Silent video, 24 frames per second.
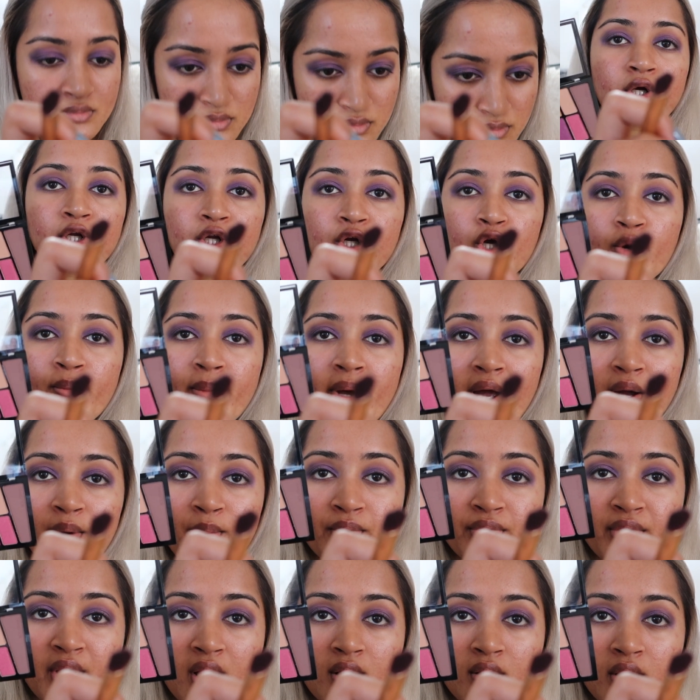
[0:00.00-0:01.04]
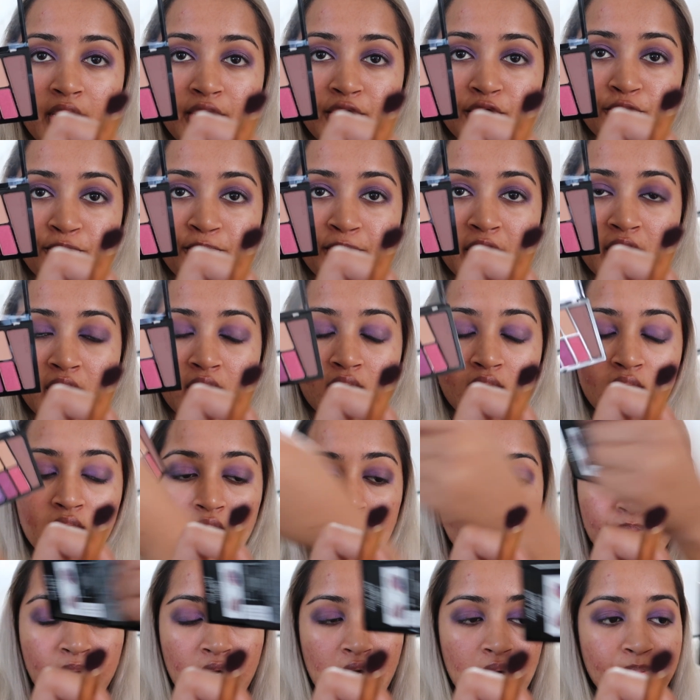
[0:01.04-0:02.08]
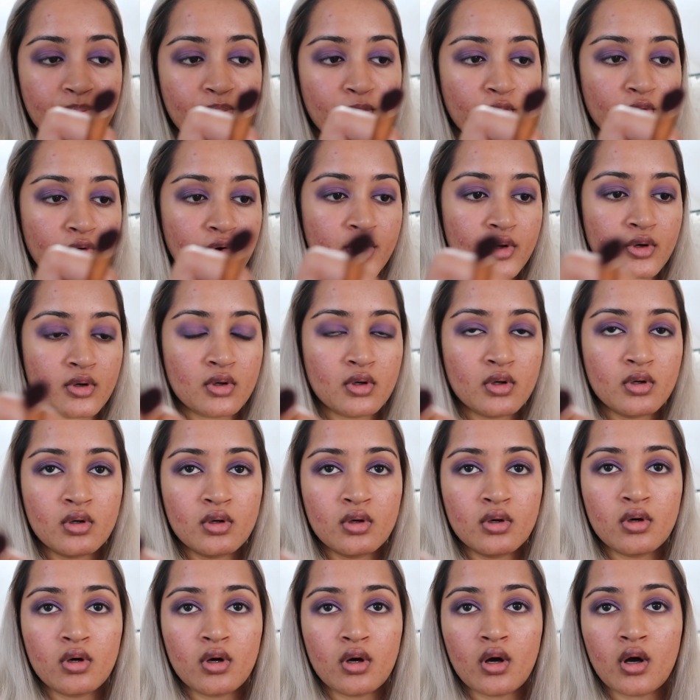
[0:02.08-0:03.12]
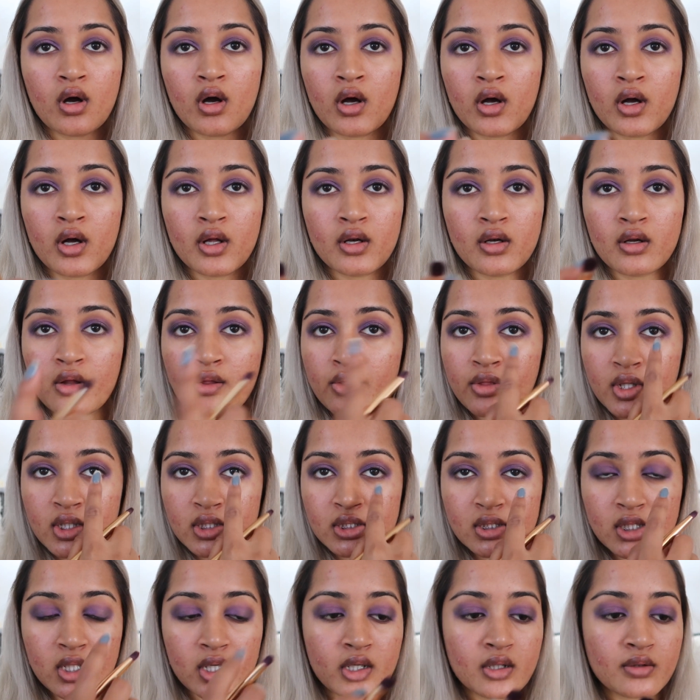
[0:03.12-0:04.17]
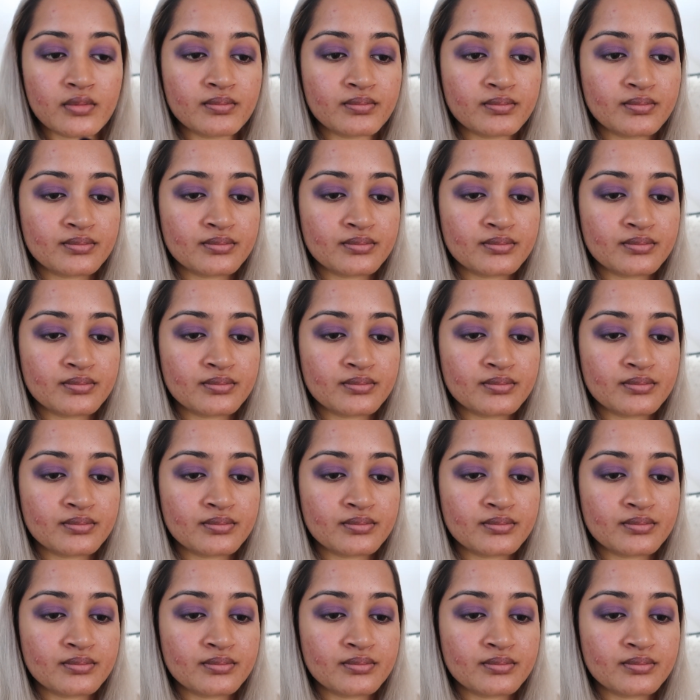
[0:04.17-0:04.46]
We're gonna go back with that lighter pink and pop more on this side.